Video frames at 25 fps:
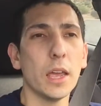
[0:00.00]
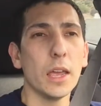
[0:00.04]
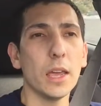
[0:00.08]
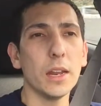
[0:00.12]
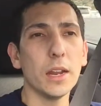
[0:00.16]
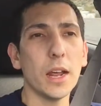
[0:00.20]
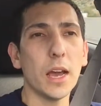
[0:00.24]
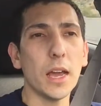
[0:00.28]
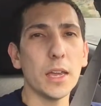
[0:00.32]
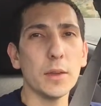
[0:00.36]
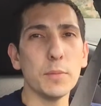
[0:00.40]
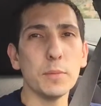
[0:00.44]

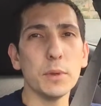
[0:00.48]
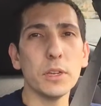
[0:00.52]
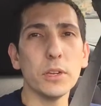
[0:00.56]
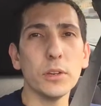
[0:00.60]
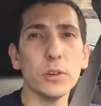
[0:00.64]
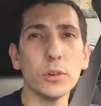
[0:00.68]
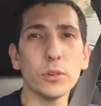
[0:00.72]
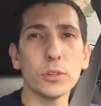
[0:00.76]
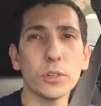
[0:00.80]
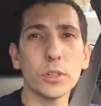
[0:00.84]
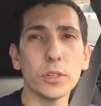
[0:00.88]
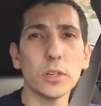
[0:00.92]
and I am
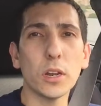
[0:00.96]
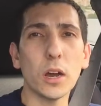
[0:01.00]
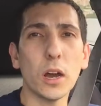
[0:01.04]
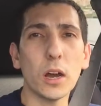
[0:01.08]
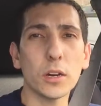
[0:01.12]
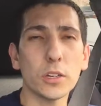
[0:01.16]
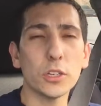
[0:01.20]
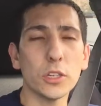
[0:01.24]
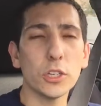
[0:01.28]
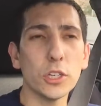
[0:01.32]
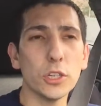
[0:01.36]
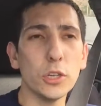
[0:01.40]
here to
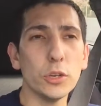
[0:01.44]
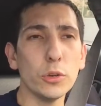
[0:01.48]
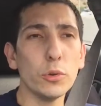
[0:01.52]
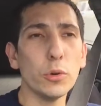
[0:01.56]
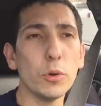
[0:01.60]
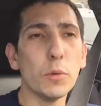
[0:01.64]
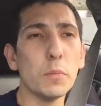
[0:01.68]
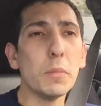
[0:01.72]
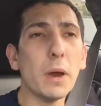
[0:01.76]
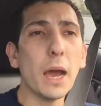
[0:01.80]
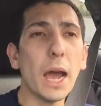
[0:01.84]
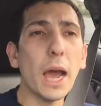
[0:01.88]
talk to you
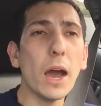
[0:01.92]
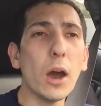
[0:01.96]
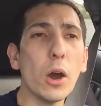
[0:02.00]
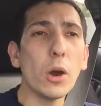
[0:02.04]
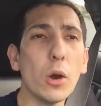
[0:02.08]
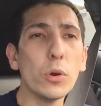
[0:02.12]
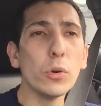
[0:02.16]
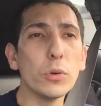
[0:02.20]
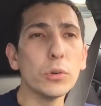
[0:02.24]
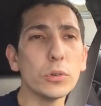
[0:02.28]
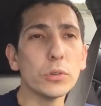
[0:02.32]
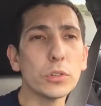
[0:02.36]

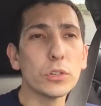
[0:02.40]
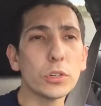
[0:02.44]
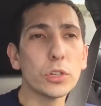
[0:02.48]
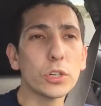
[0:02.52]
about